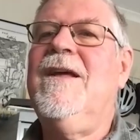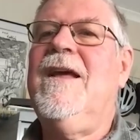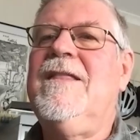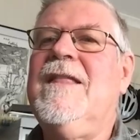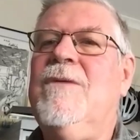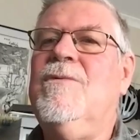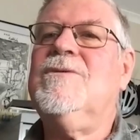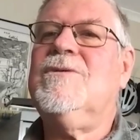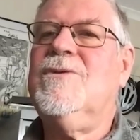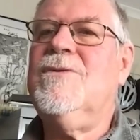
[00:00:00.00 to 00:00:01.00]
and they will
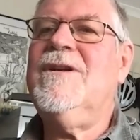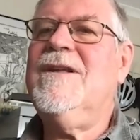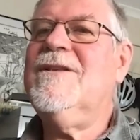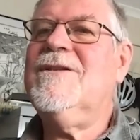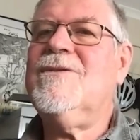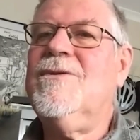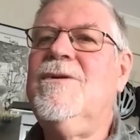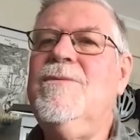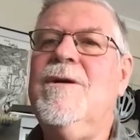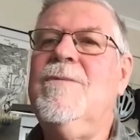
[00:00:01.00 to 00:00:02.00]
store it in the
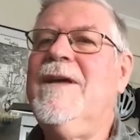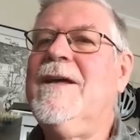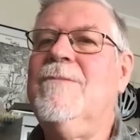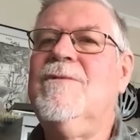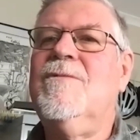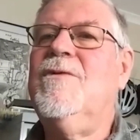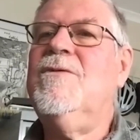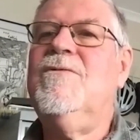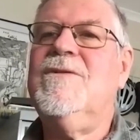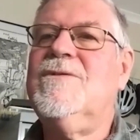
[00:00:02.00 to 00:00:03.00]
soil where it becomes
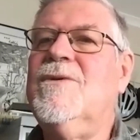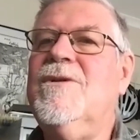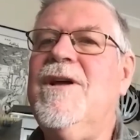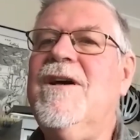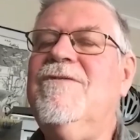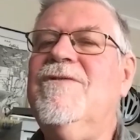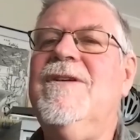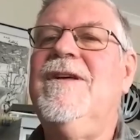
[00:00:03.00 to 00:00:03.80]
food for soil life,